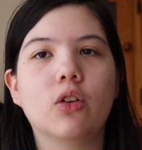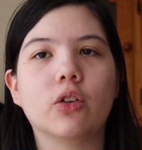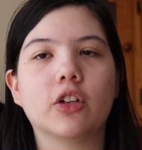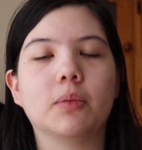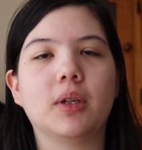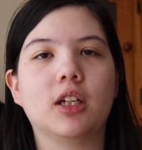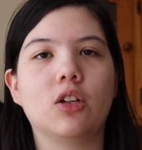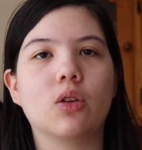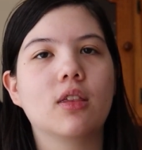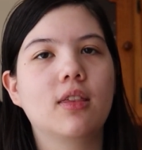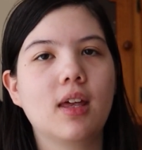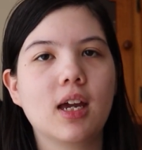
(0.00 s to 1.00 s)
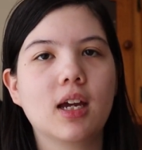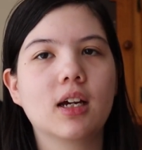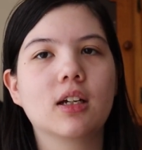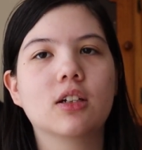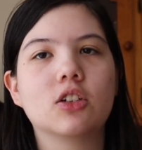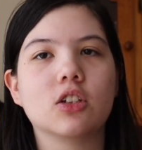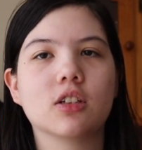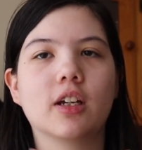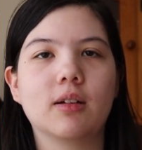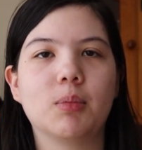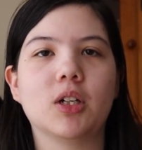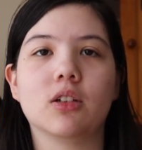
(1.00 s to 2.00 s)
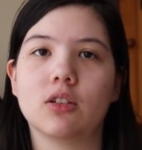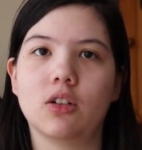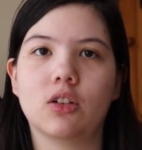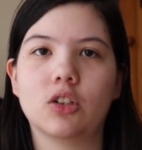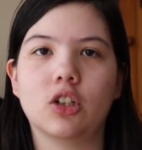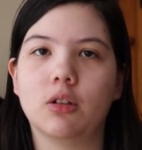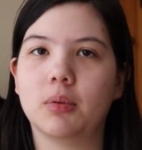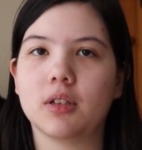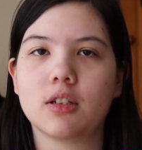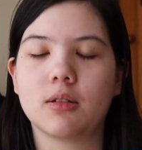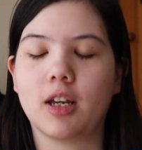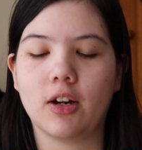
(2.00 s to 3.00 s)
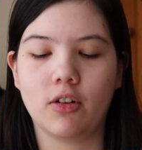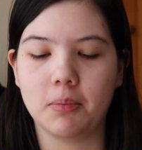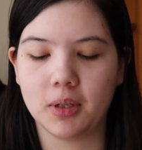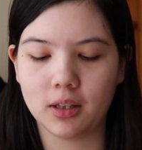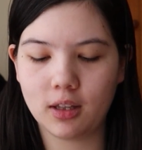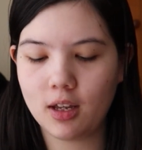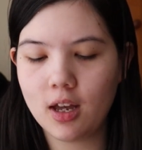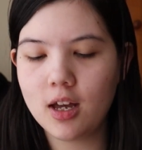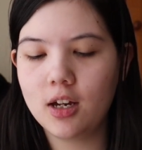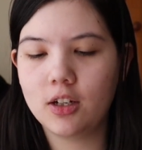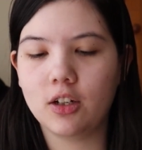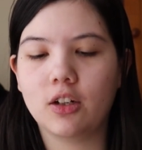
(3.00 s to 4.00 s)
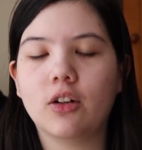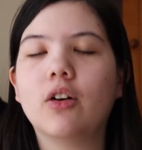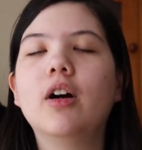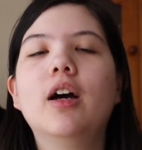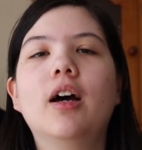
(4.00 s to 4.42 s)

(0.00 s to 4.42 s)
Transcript: or they'll make you think, just like because October, scary month, you know.